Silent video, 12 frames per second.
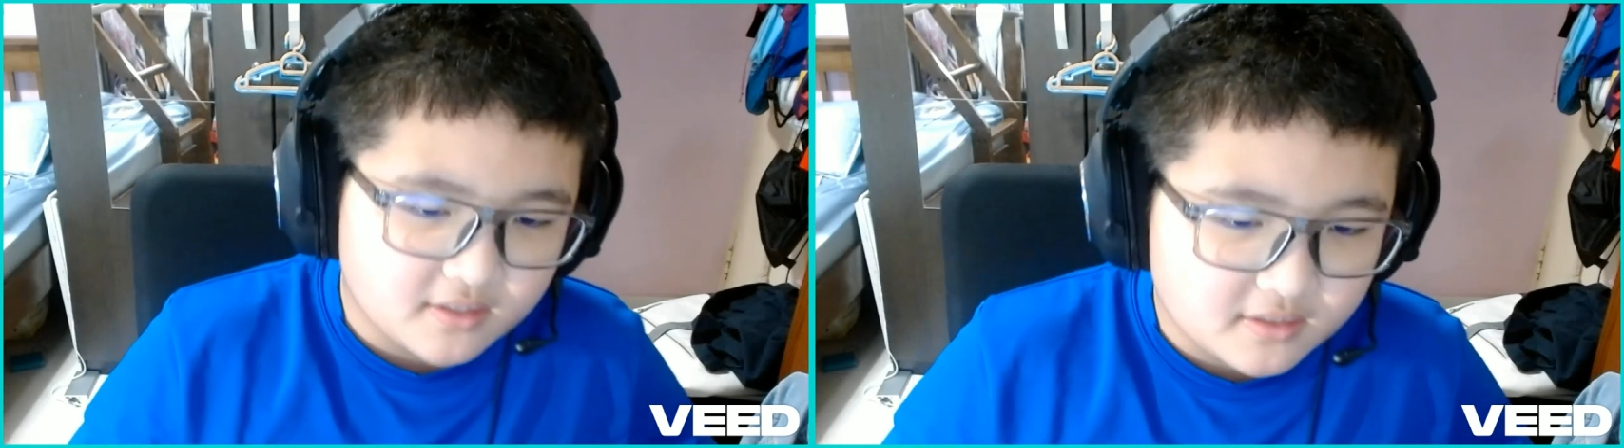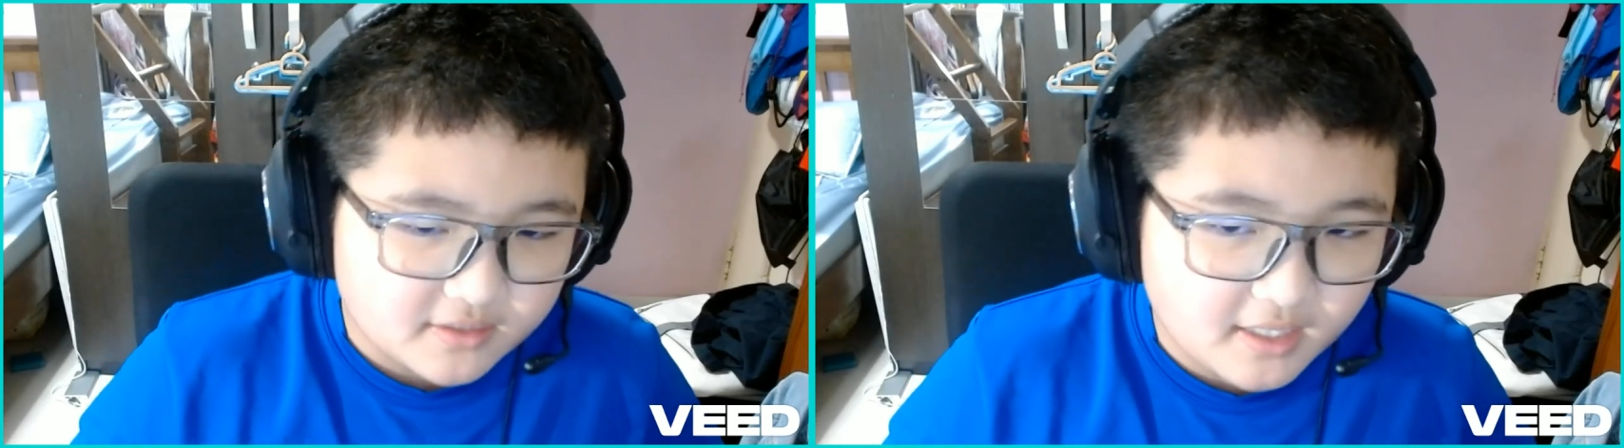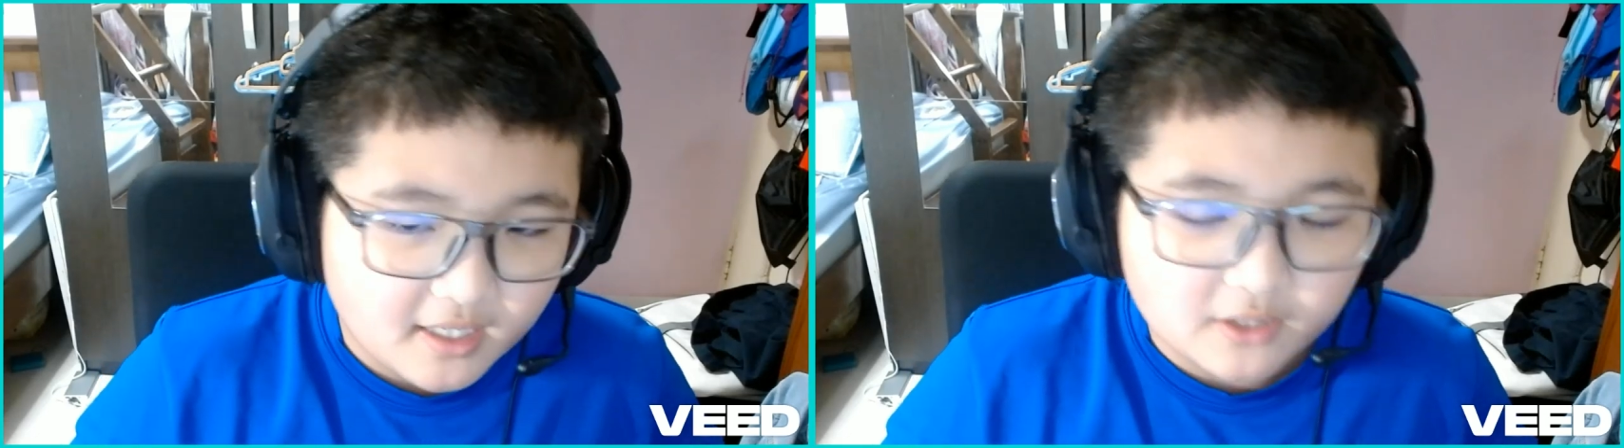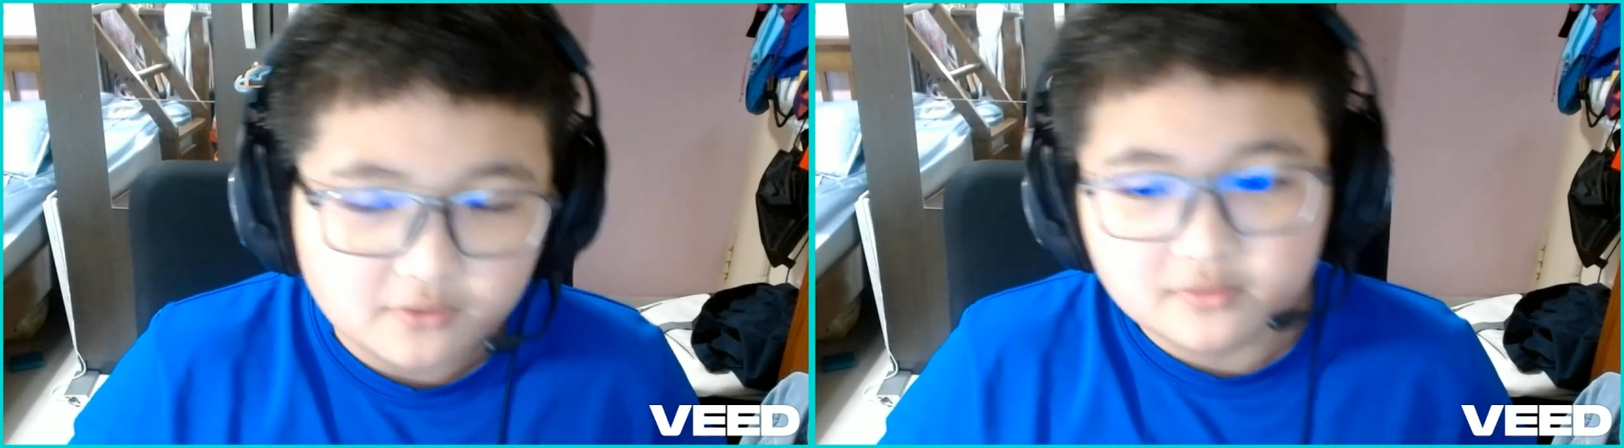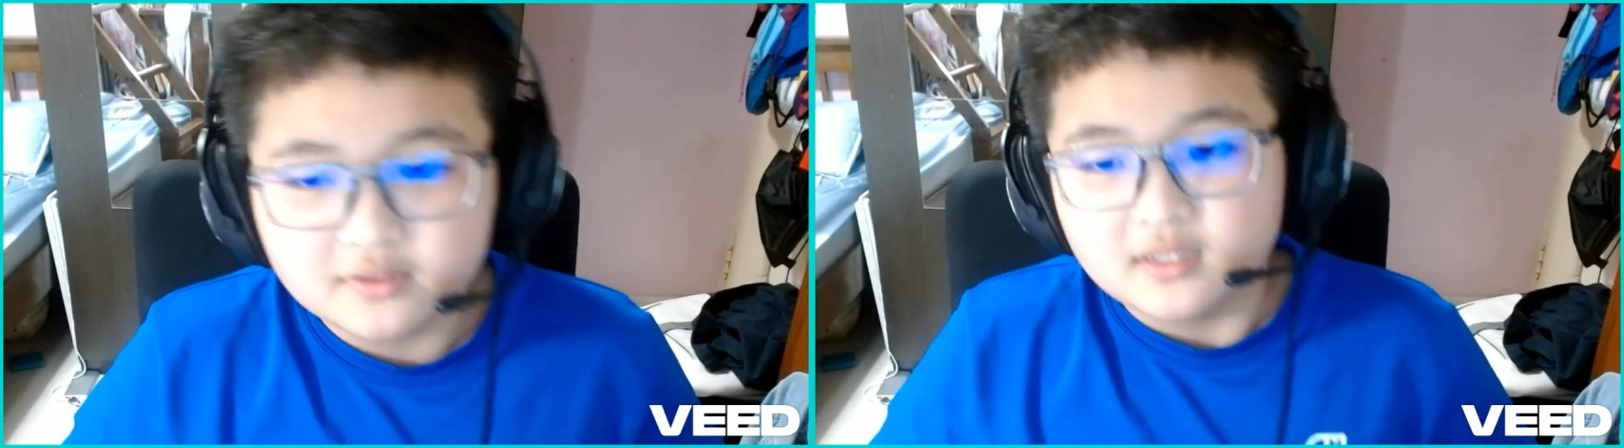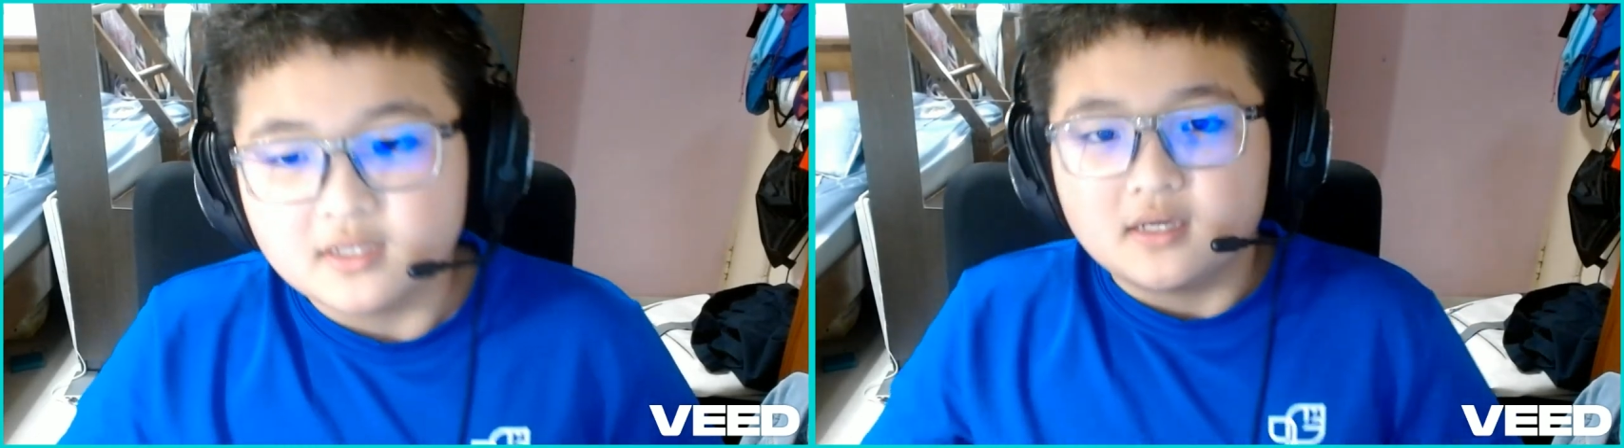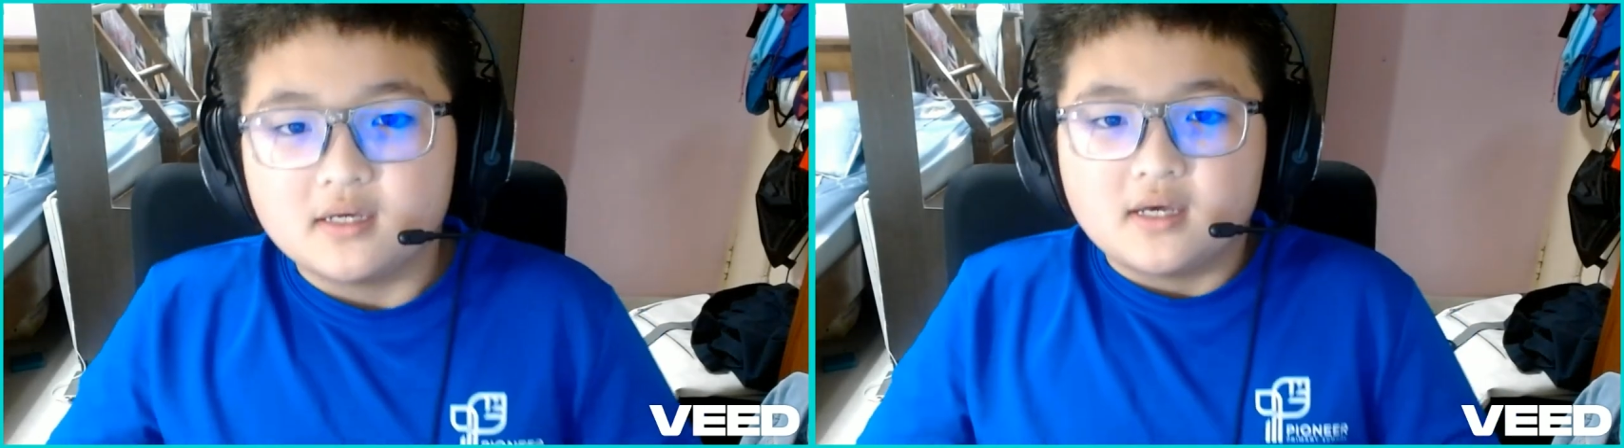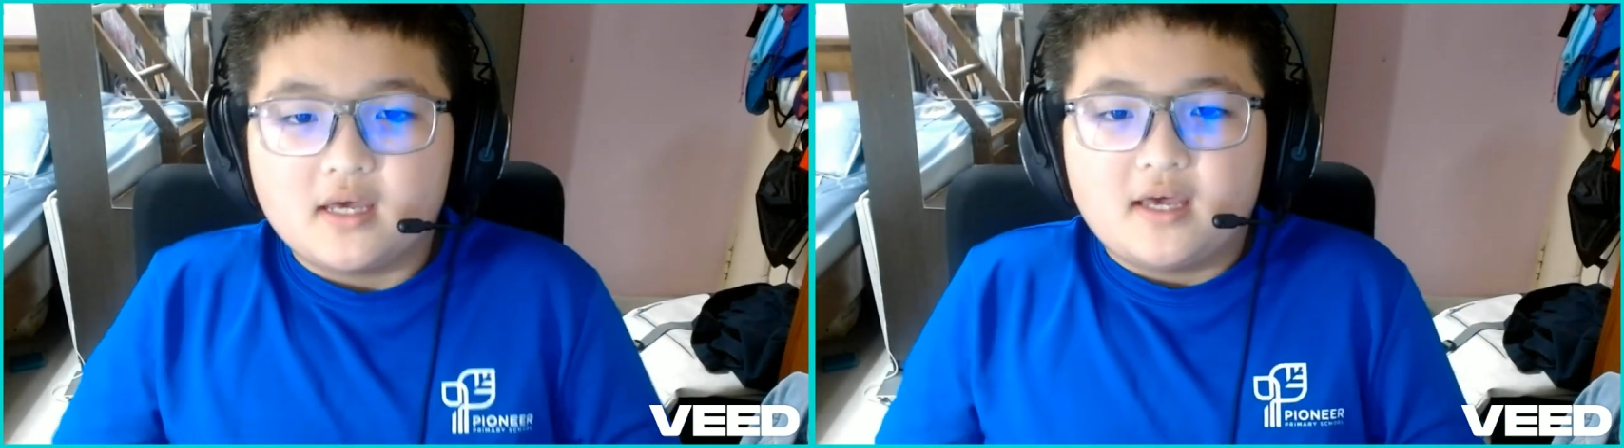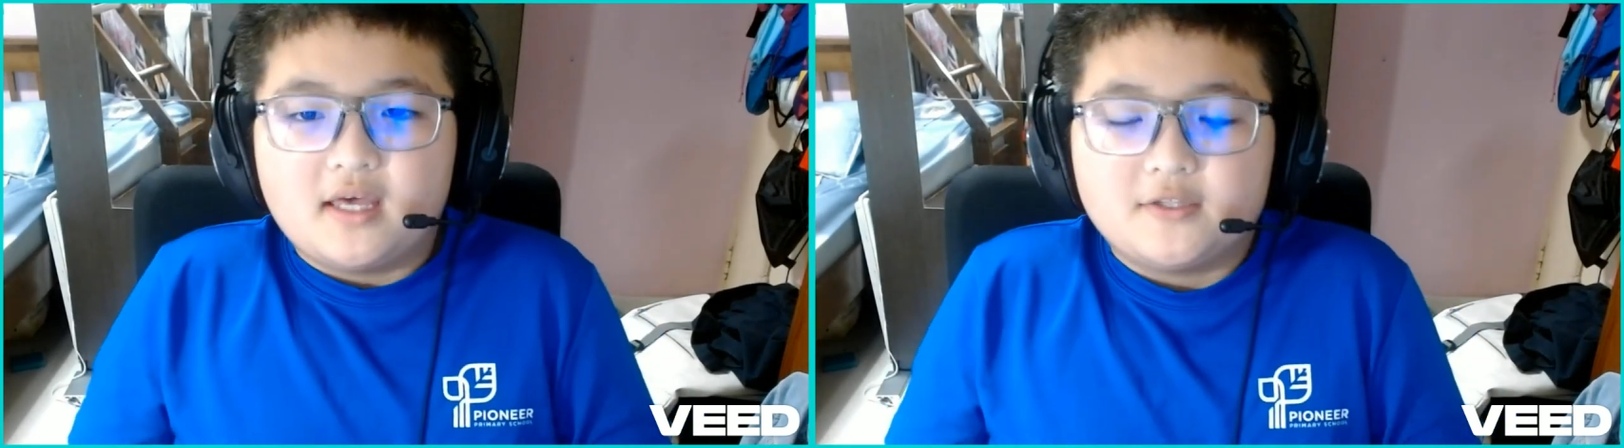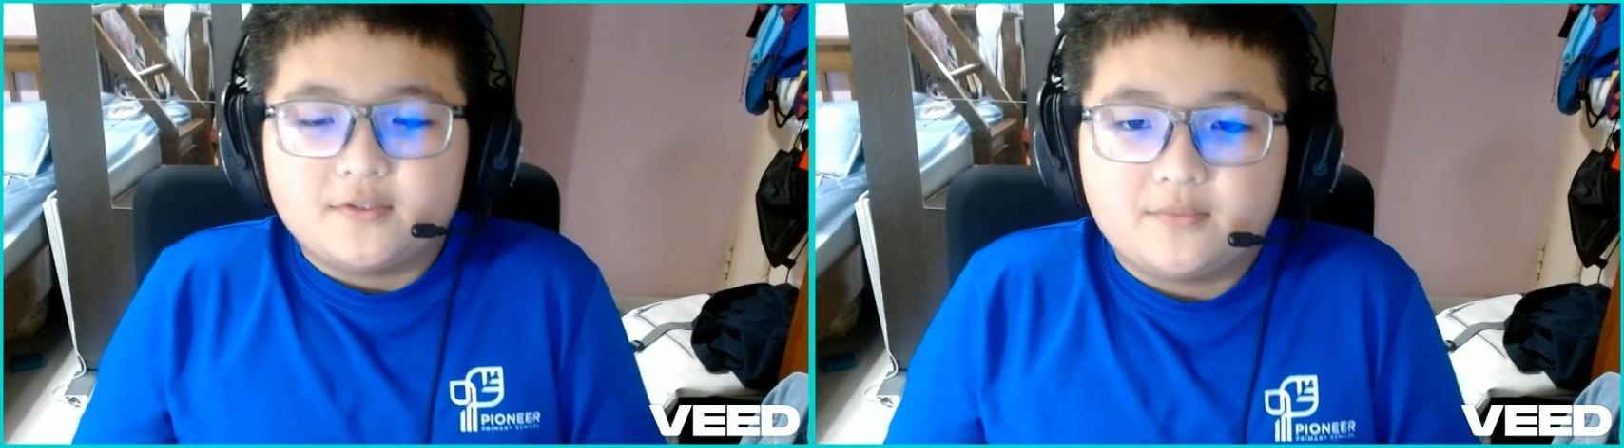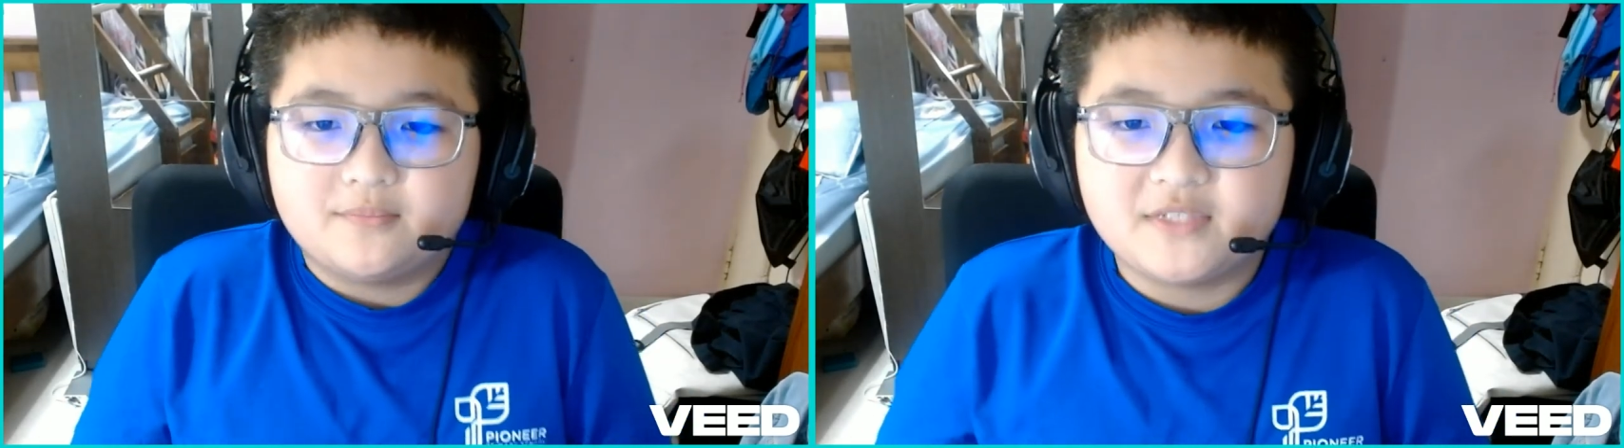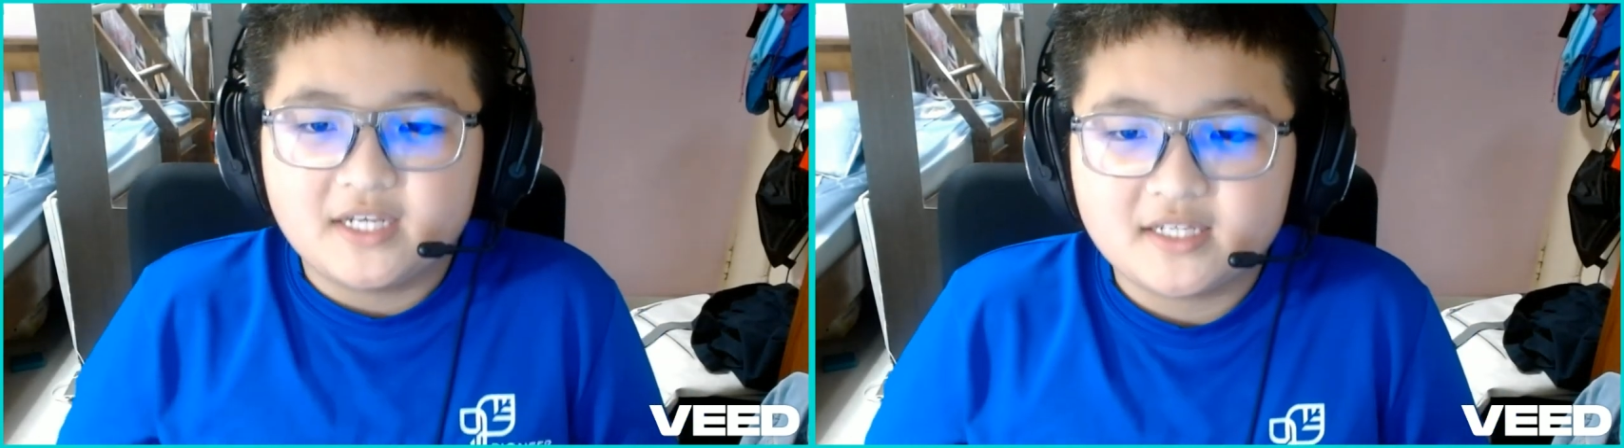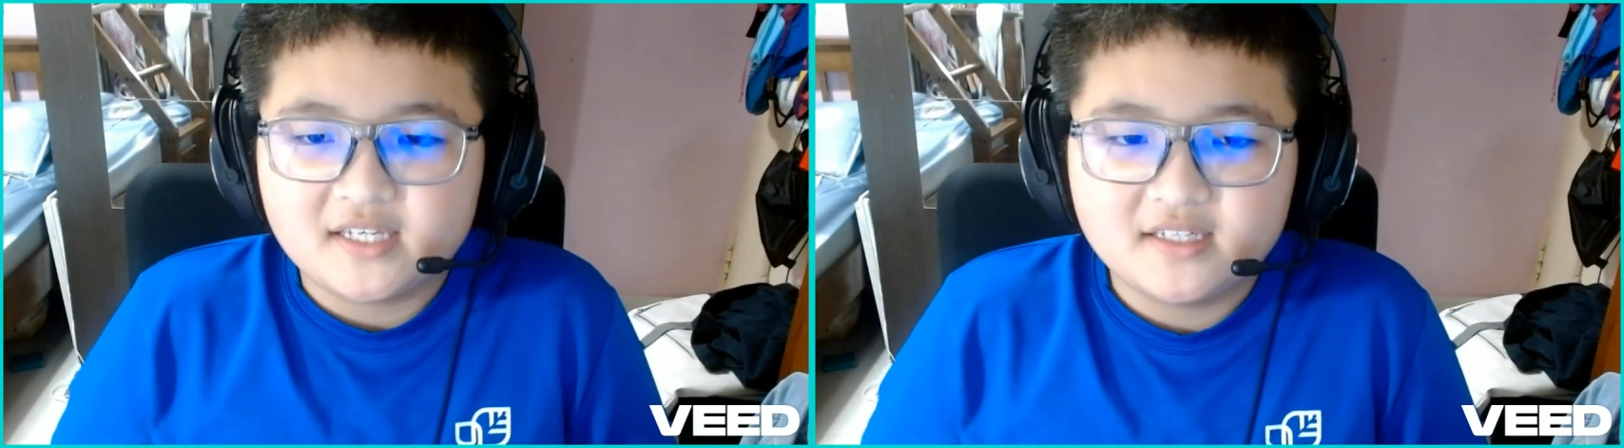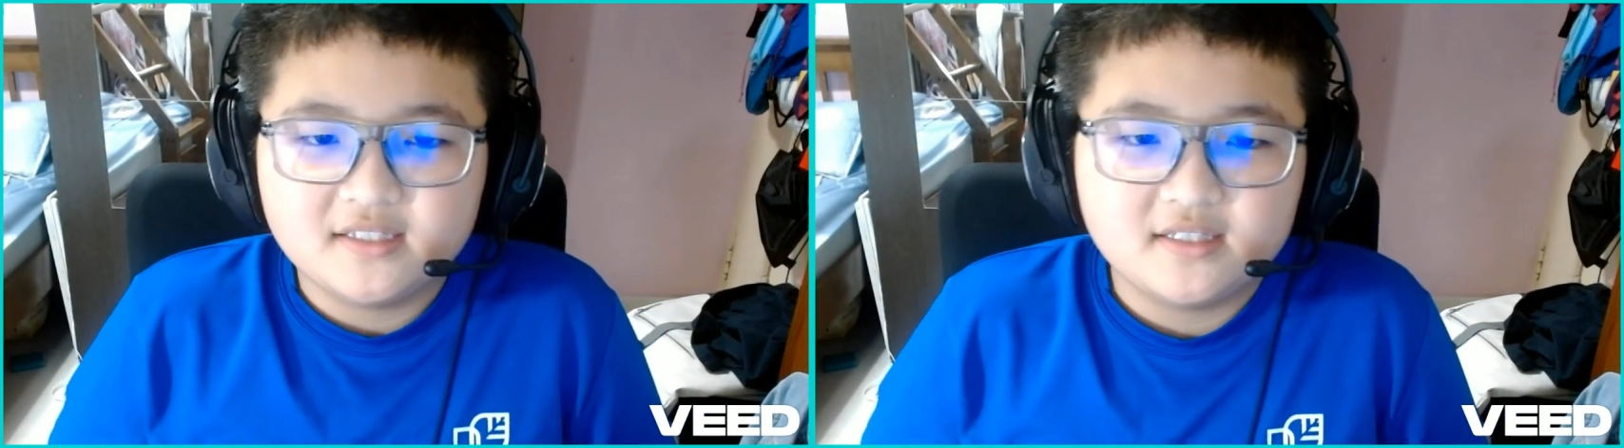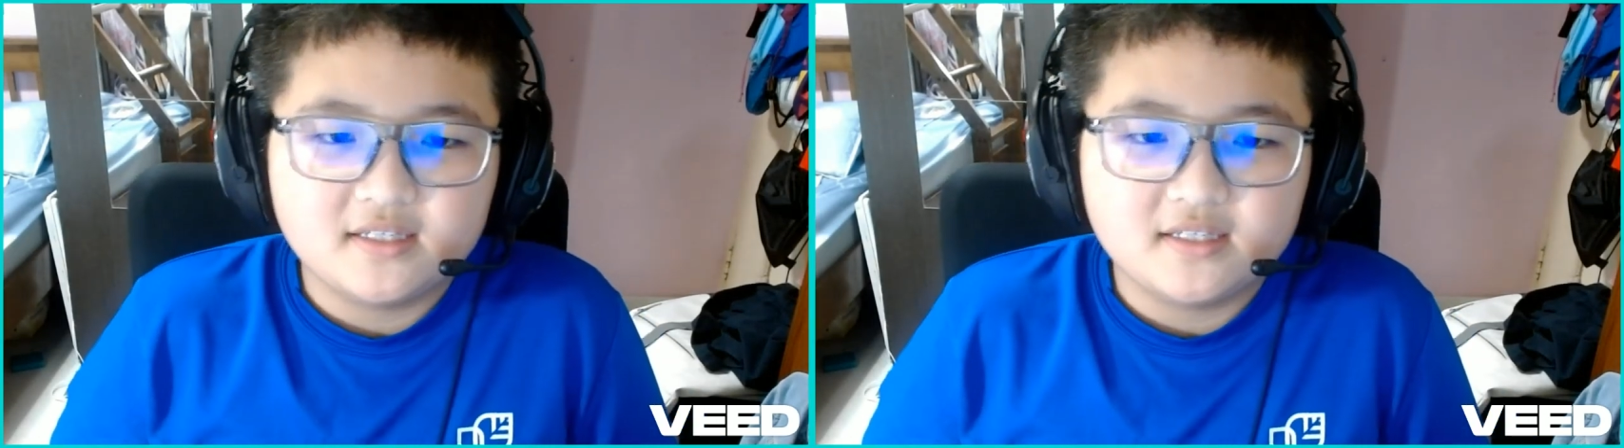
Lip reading: Now, as I'm checking,